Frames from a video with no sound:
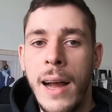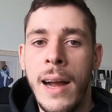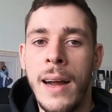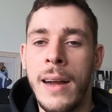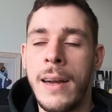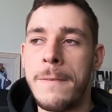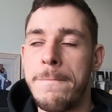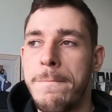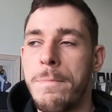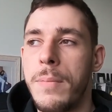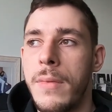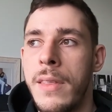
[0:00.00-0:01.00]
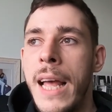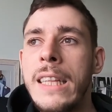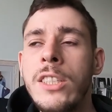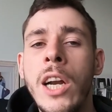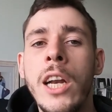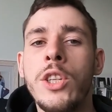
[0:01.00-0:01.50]
um,
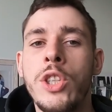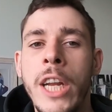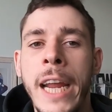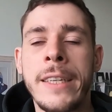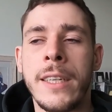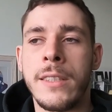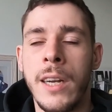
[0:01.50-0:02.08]
that started to change.